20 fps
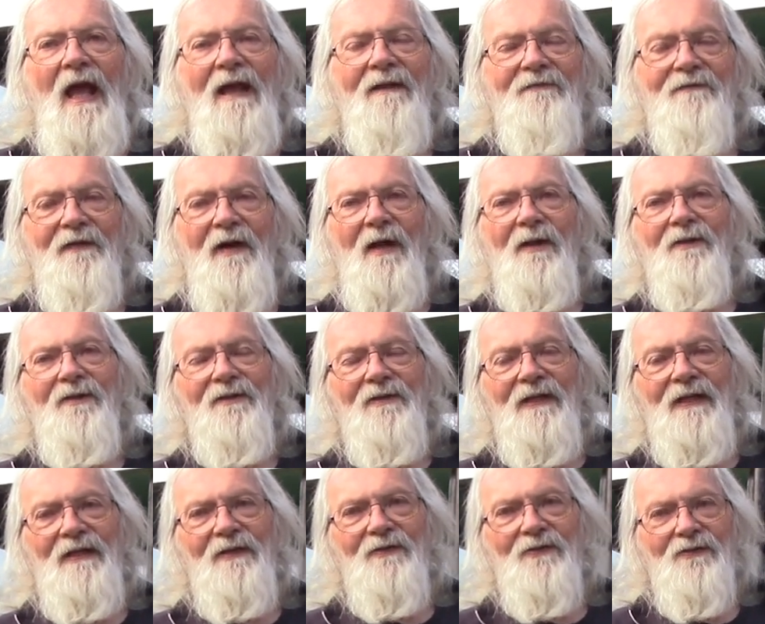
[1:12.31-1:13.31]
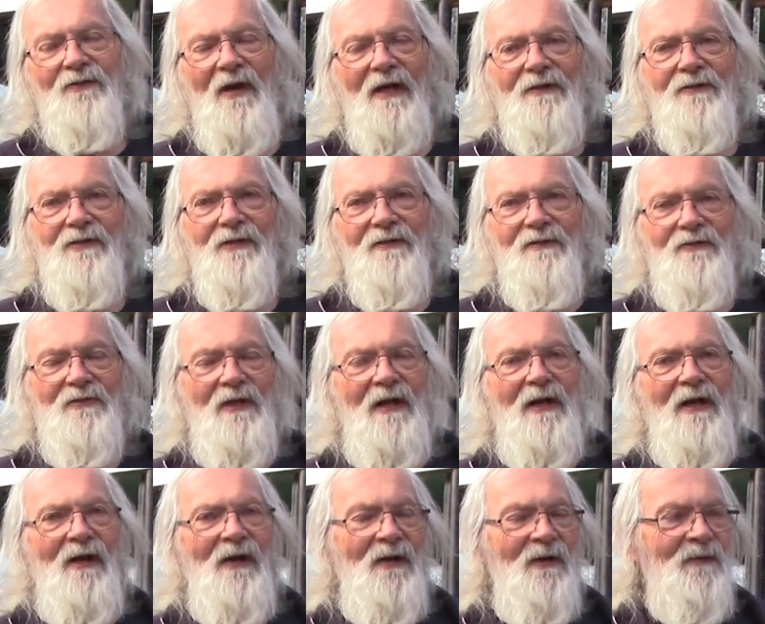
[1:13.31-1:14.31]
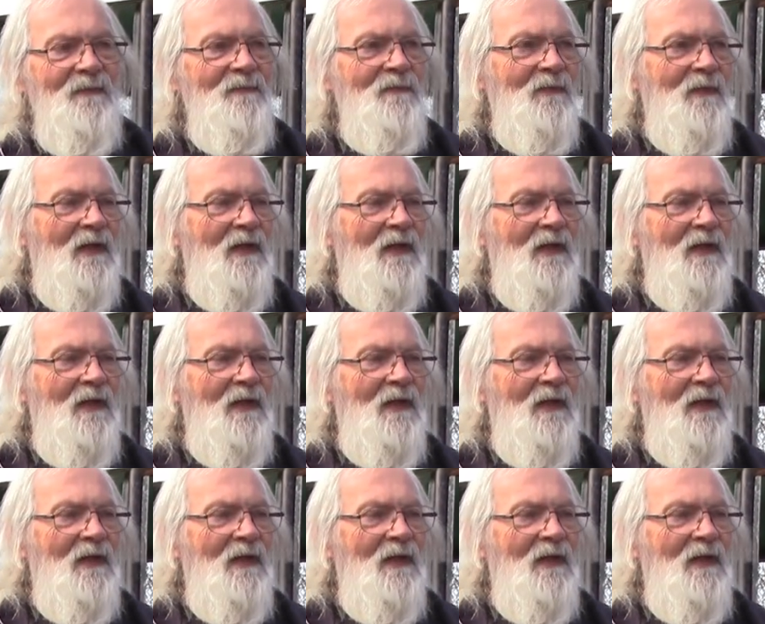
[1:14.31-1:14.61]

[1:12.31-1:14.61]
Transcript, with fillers: and follow the instructions there